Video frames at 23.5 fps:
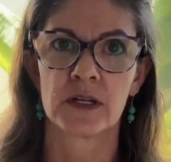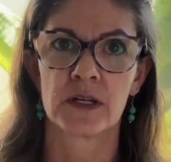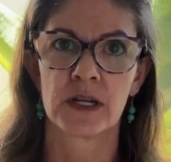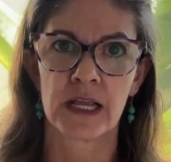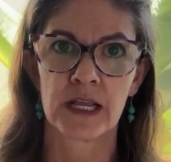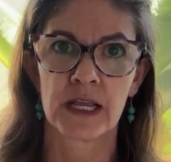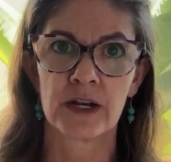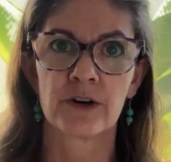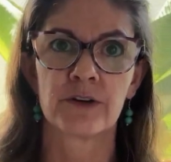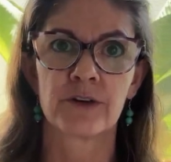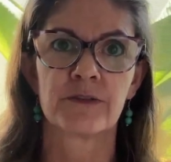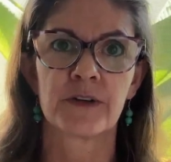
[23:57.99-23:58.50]

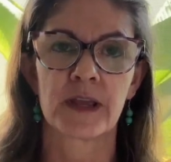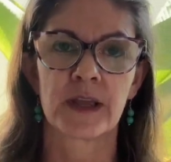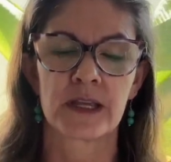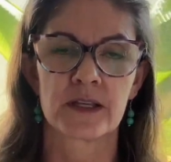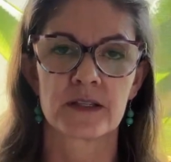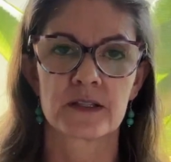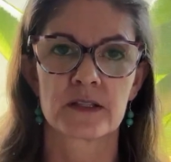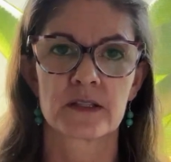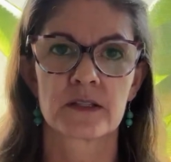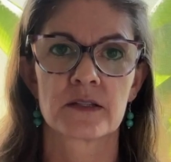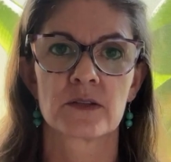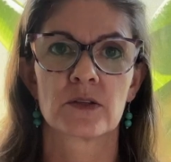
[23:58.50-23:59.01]

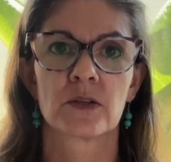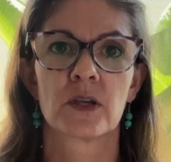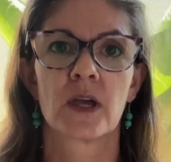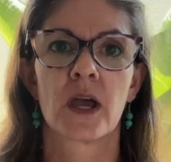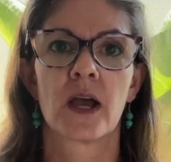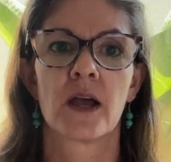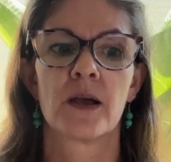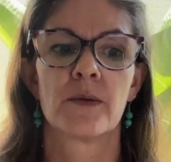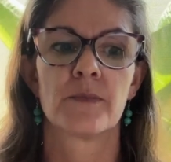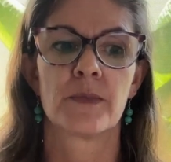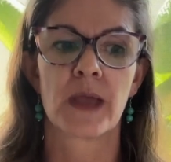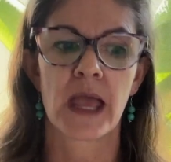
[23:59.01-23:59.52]
interface
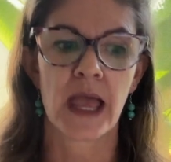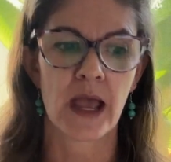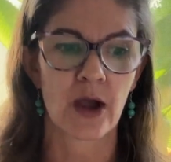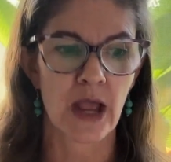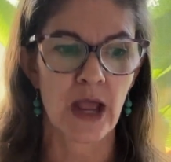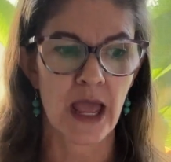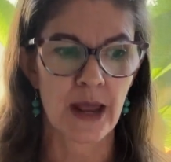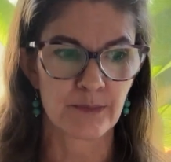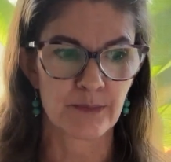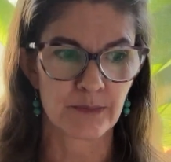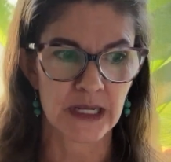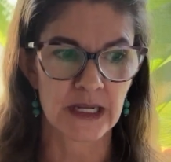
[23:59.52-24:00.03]

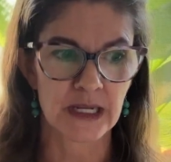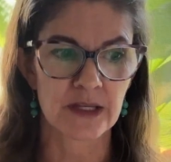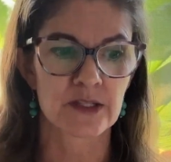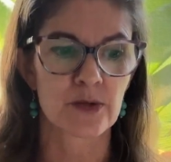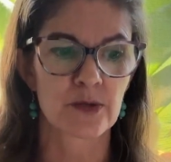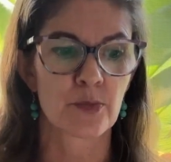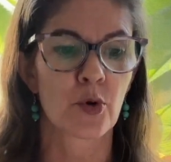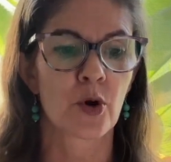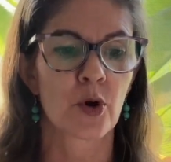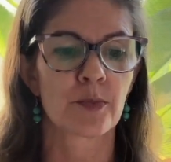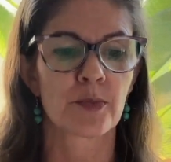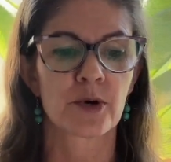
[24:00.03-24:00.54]
and be a
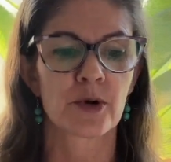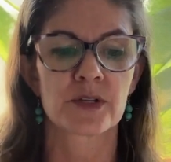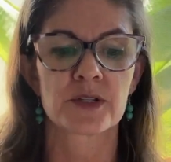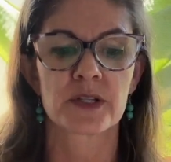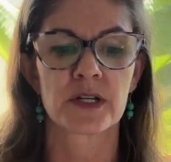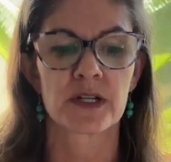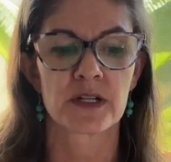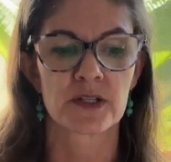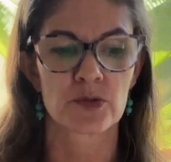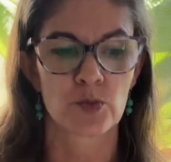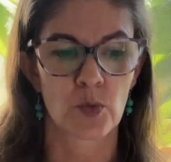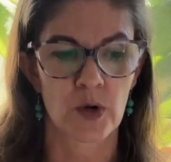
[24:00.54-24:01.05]
support person
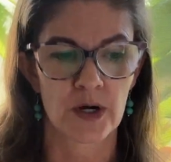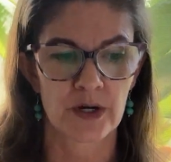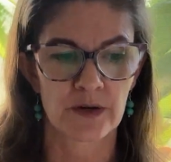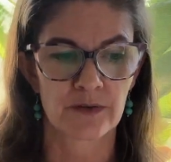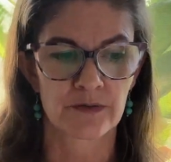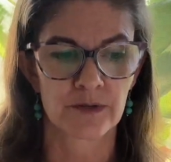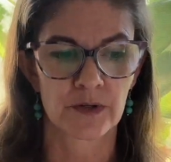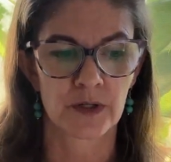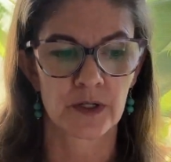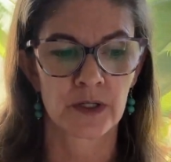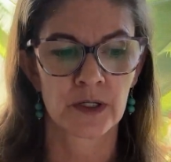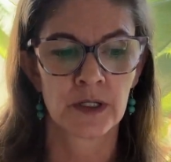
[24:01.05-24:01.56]
is
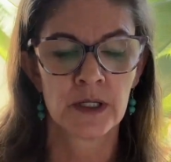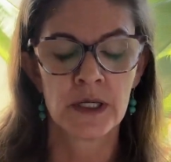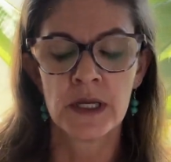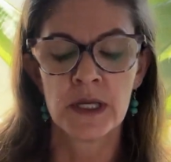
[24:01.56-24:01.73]
wonderful.